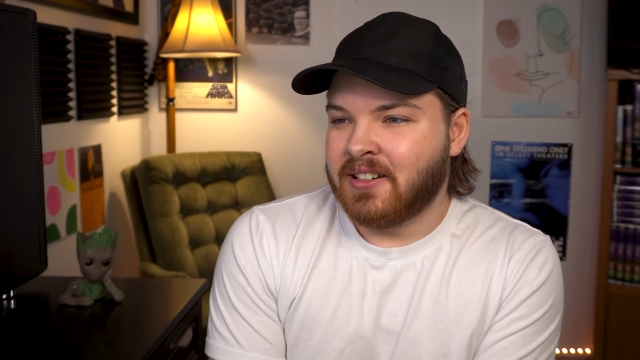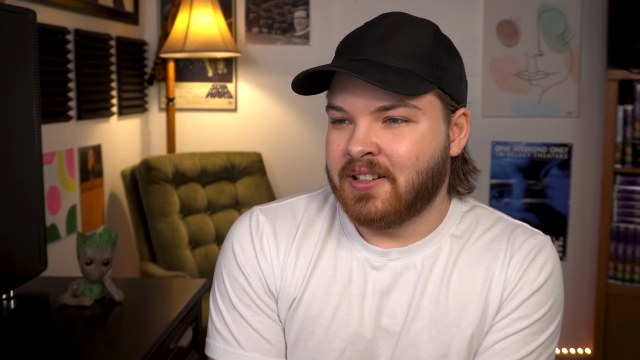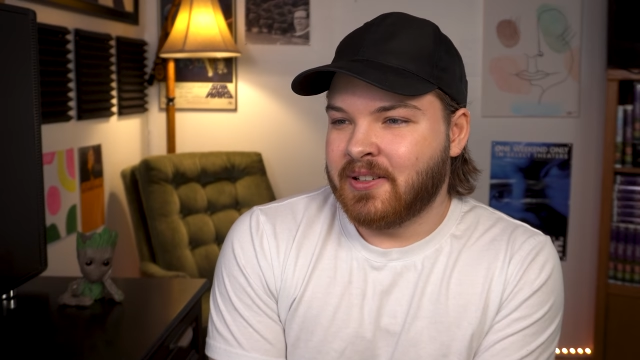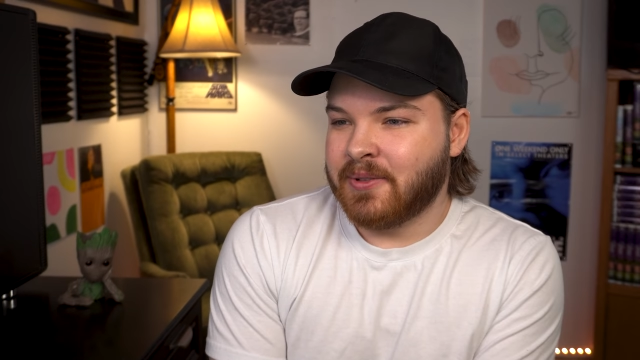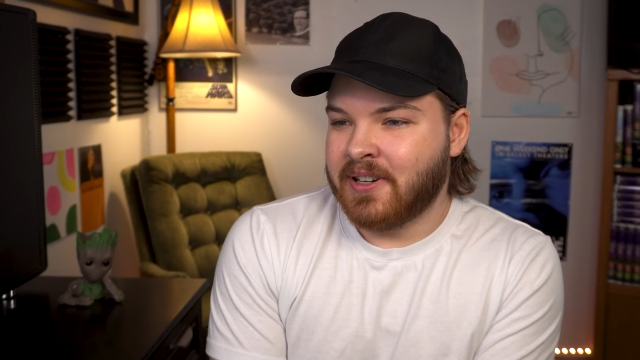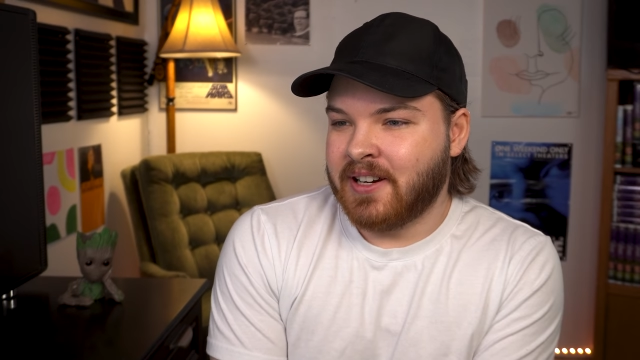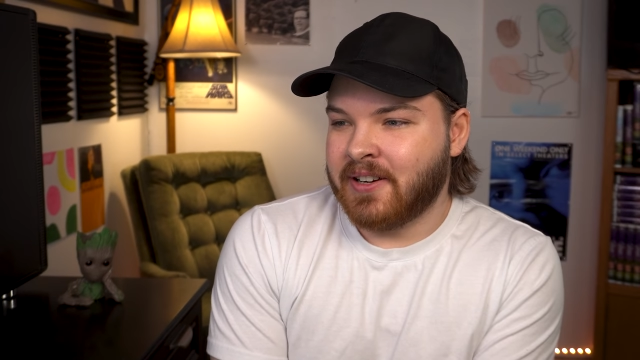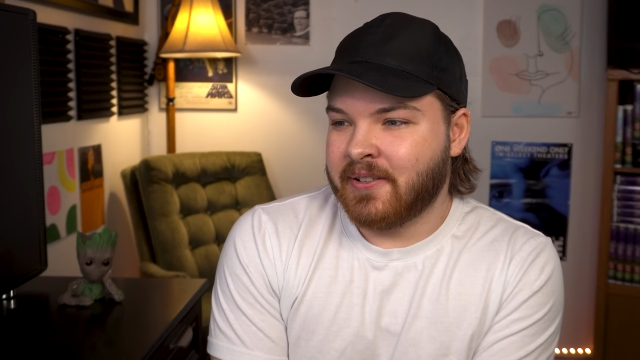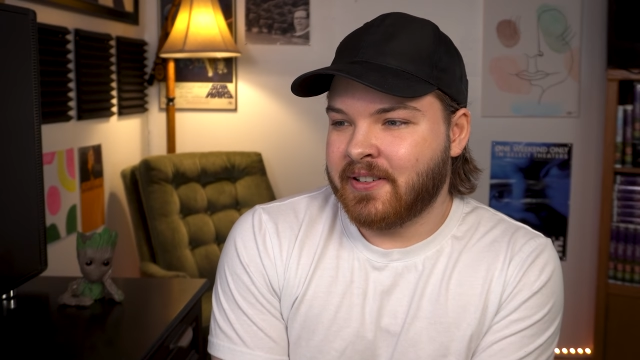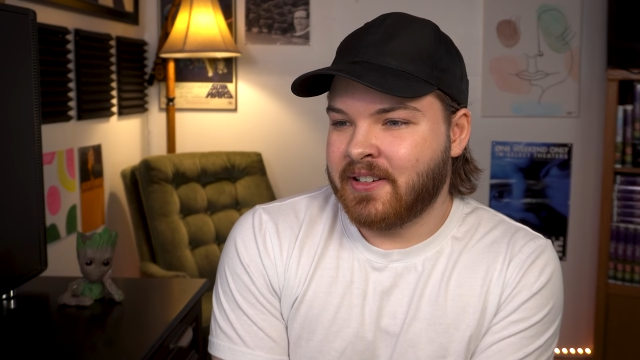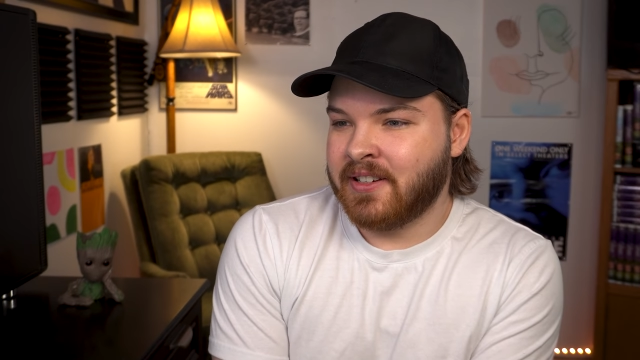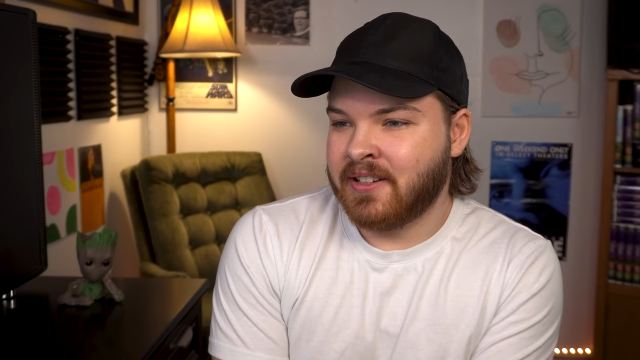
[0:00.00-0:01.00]
Oh, wow.
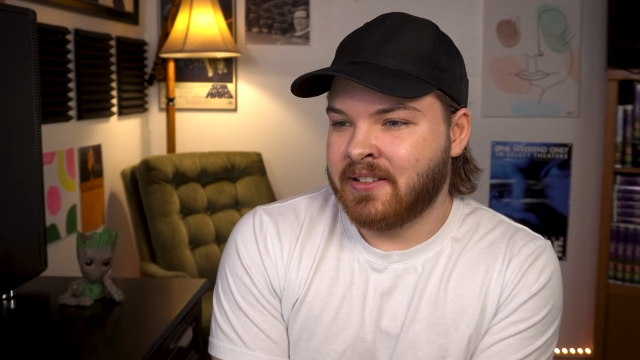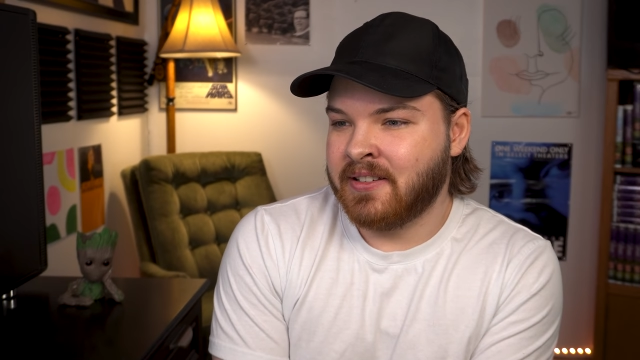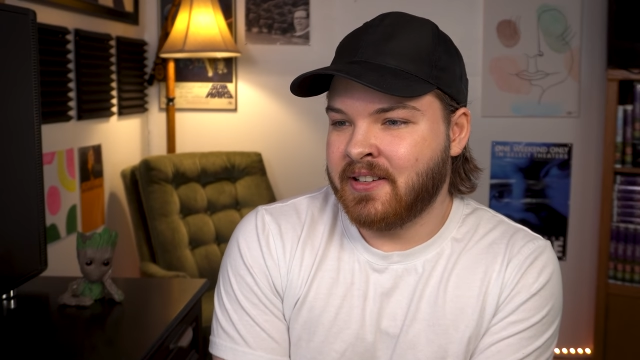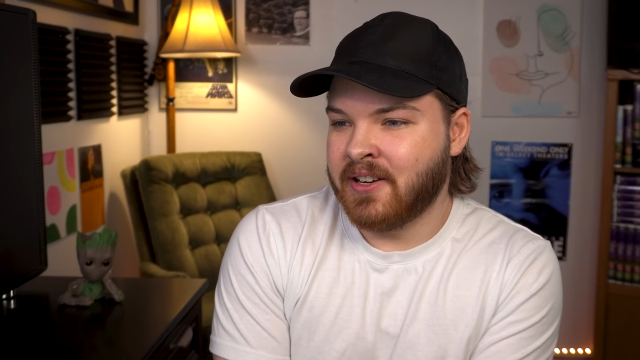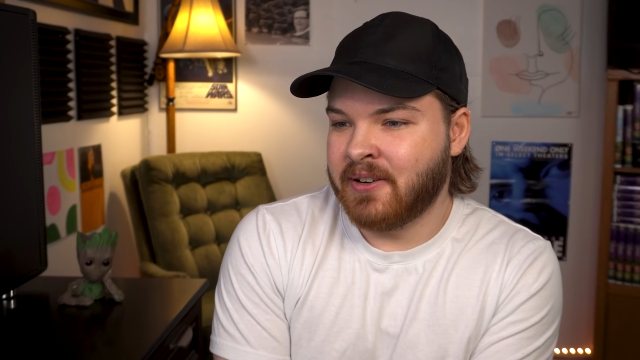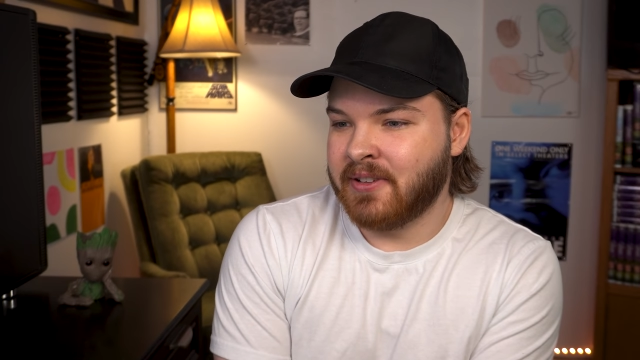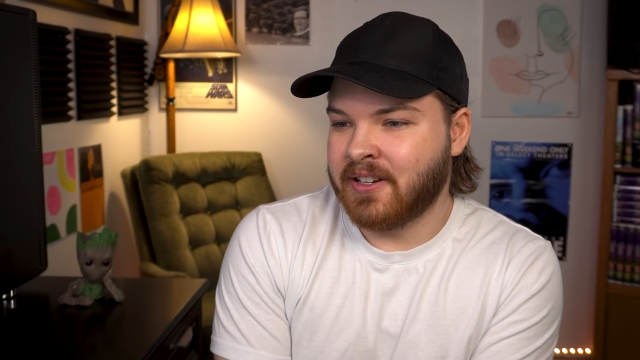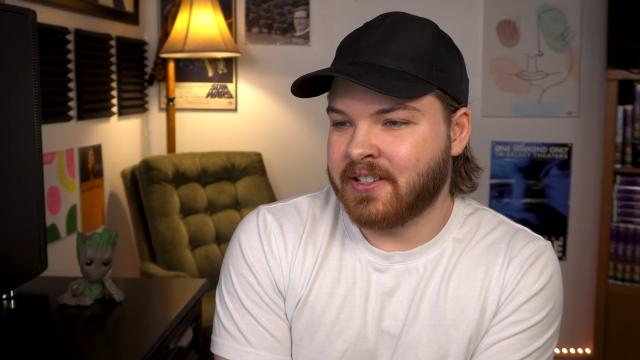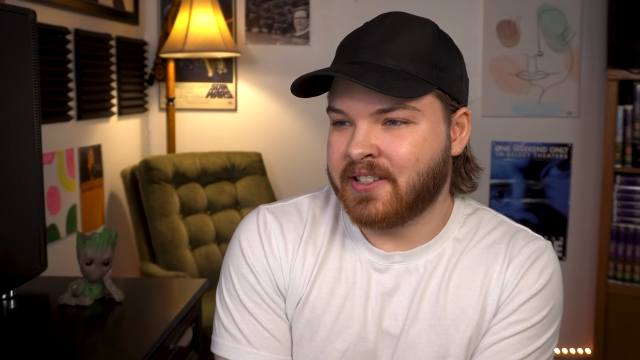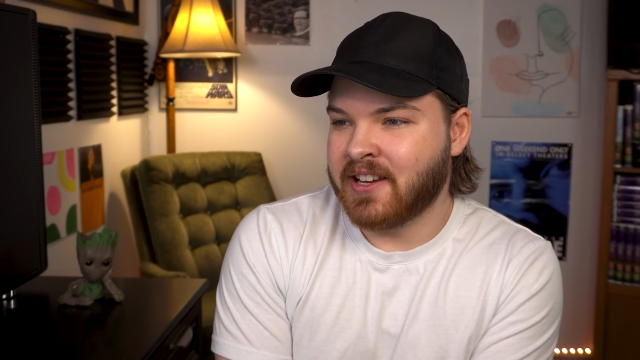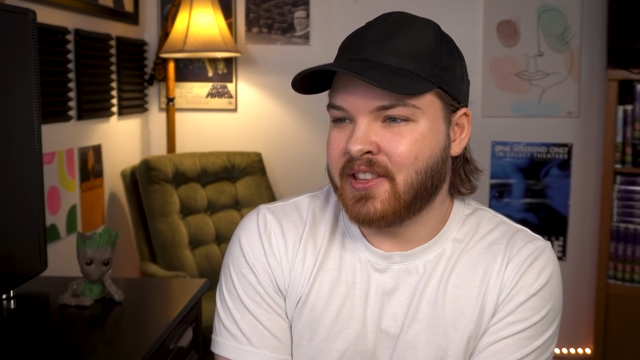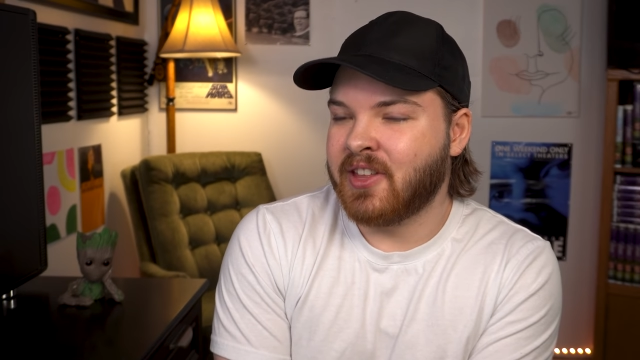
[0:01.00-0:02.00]
You know,
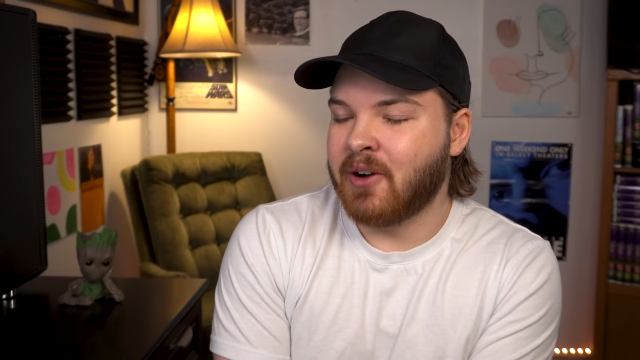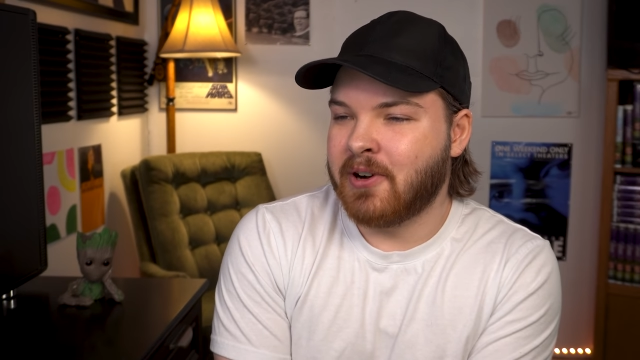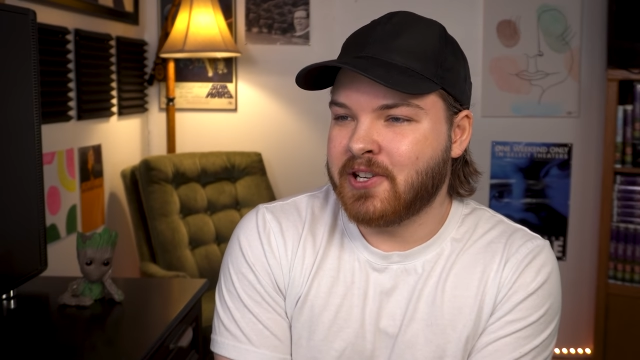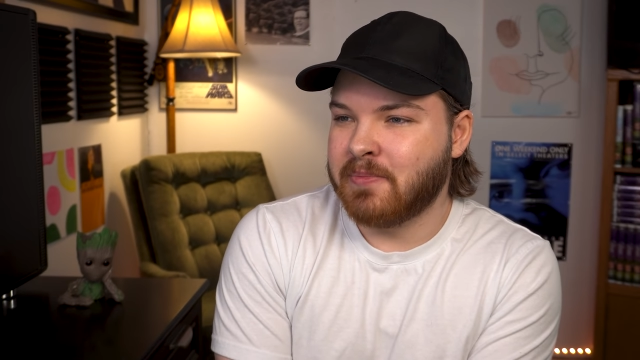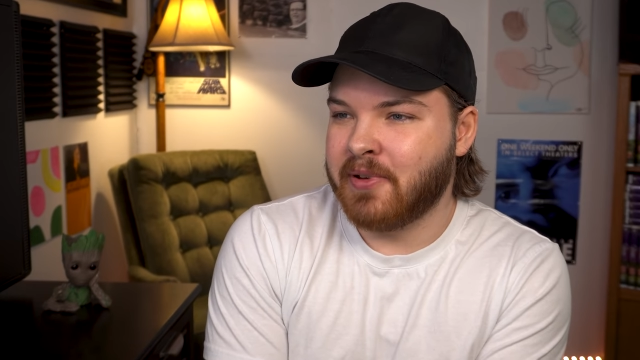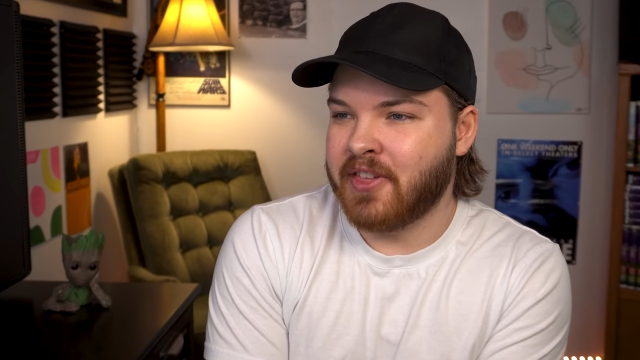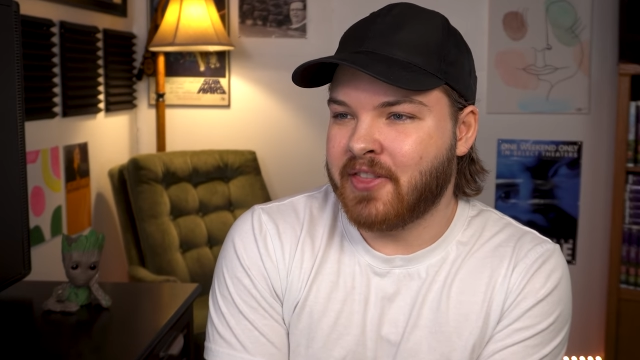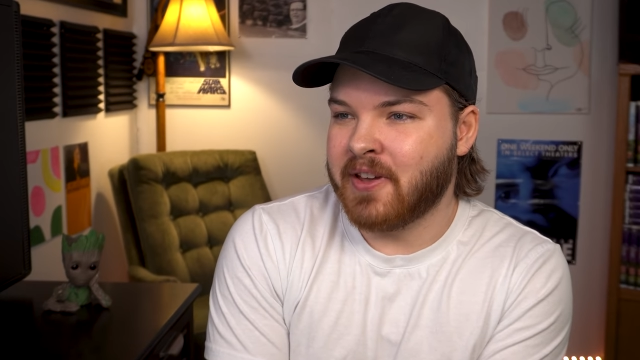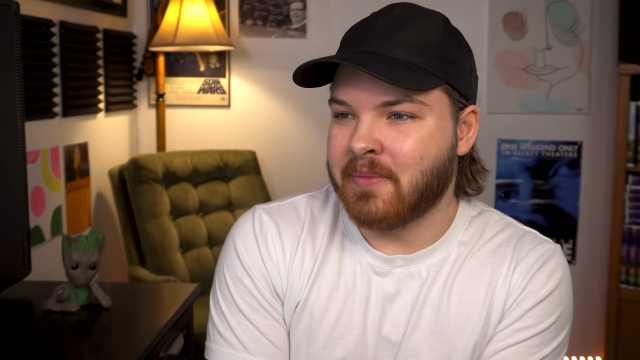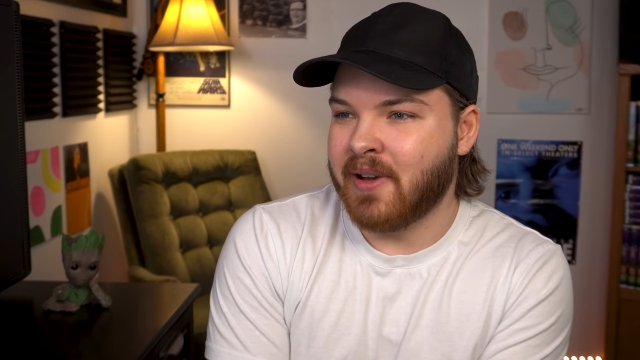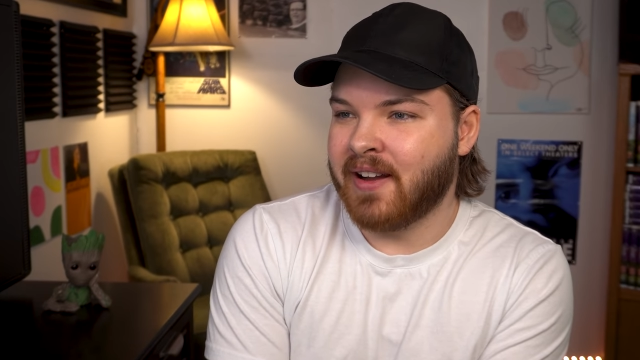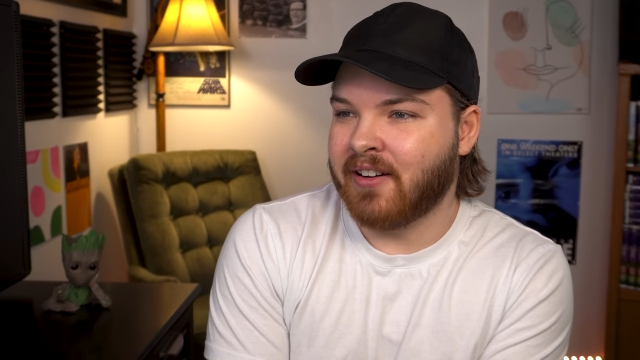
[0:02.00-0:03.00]
second thought, why don't you put that
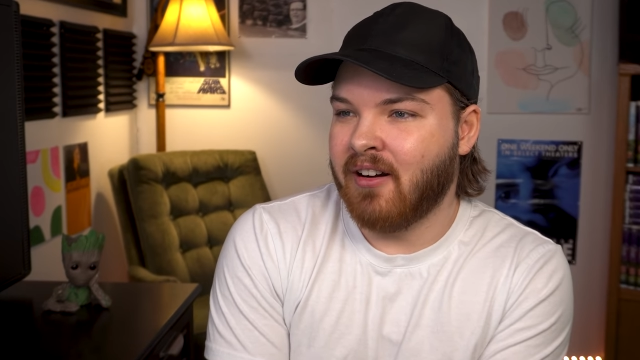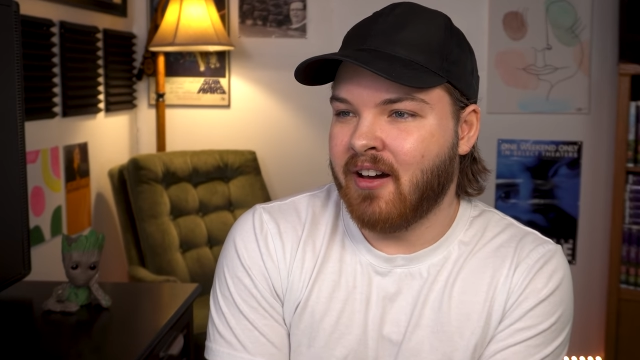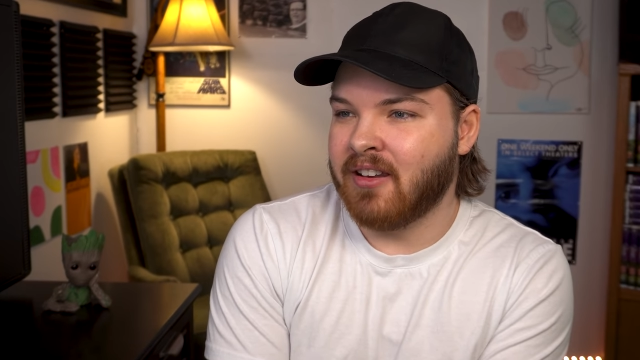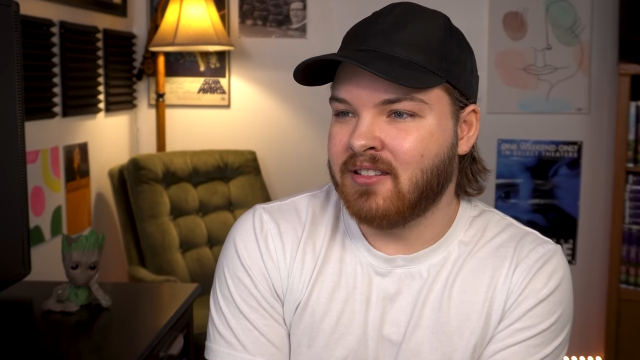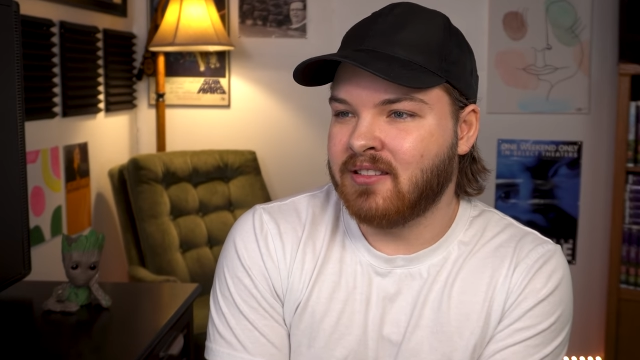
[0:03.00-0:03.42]
thing back on?